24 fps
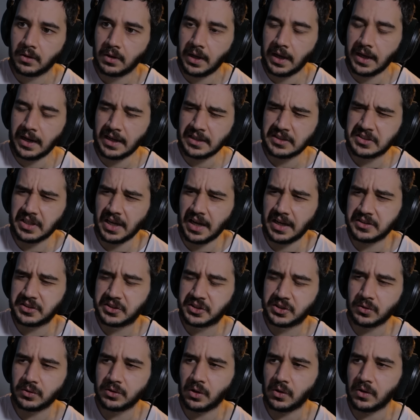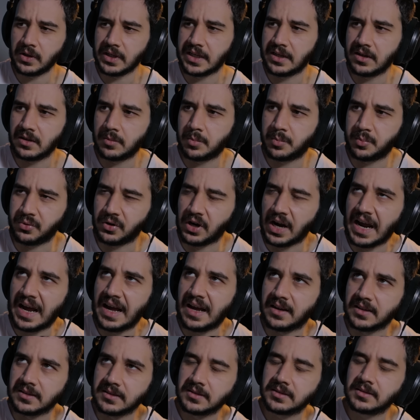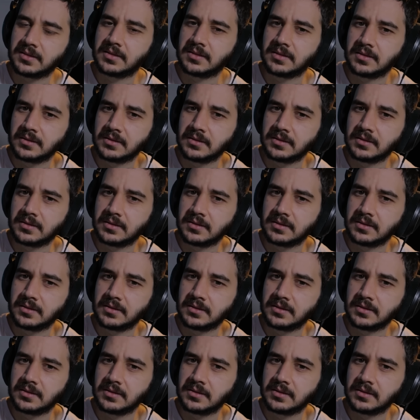And I still don't hear brass.